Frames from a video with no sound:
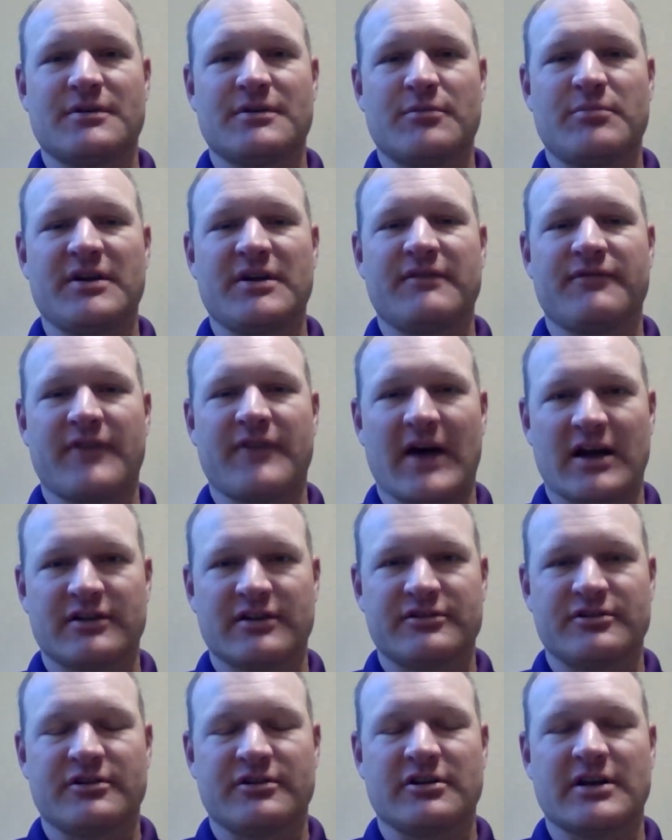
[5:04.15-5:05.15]
a big
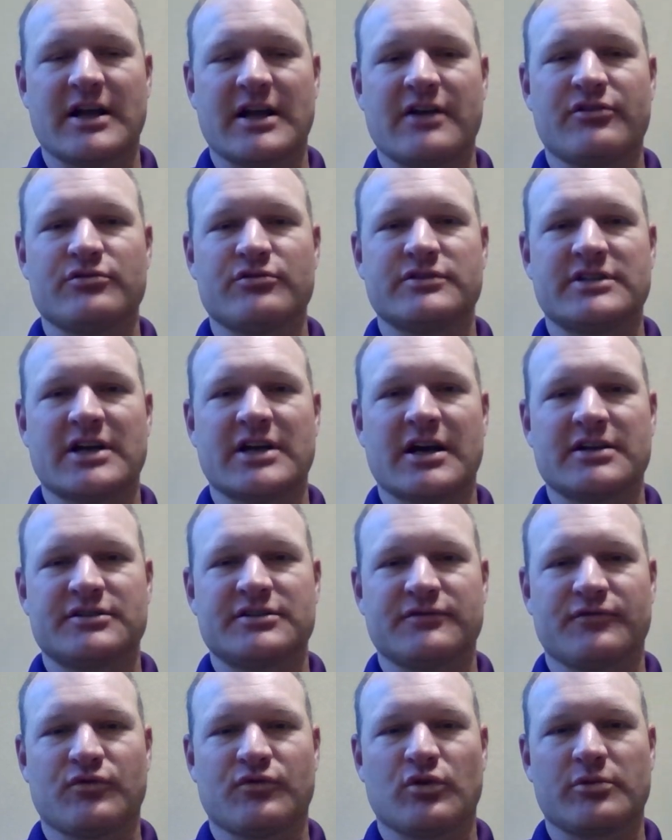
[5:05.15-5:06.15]
factor in how those diets
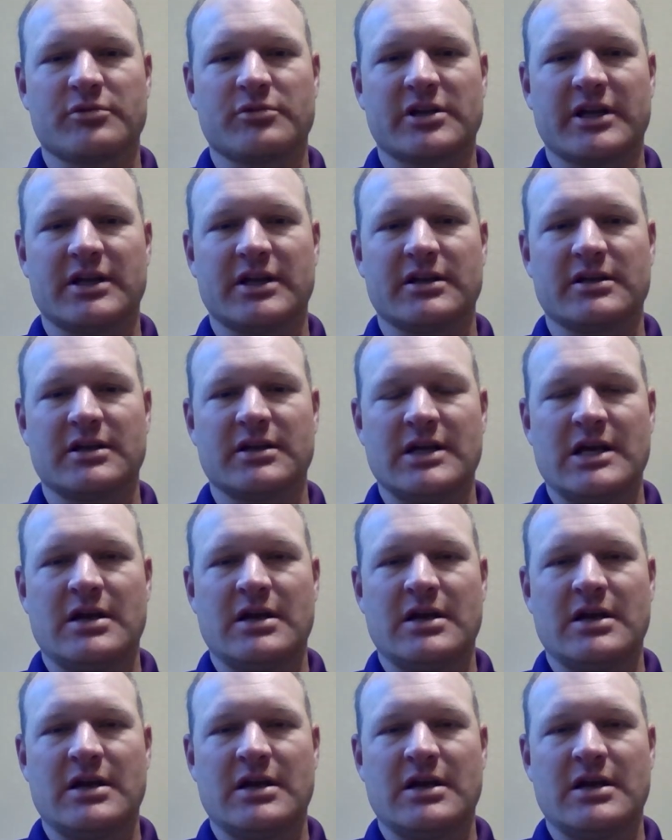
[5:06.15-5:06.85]
are formulated.